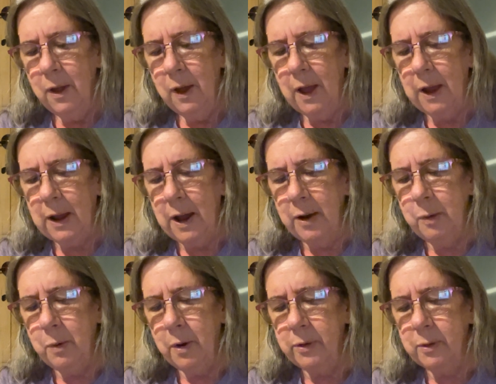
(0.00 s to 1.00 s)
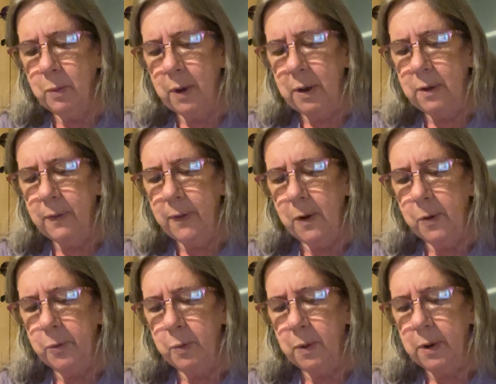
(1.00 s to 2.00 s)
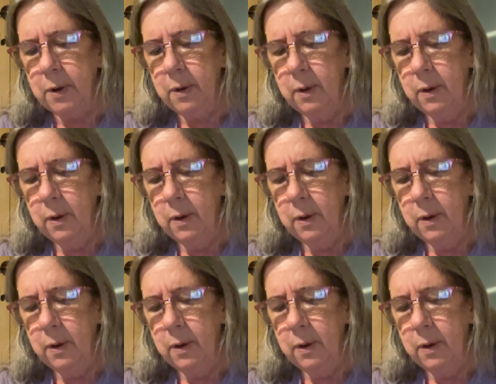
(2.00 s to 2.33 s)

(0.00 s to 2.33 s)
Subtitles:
I kind of wanted to wait till the older one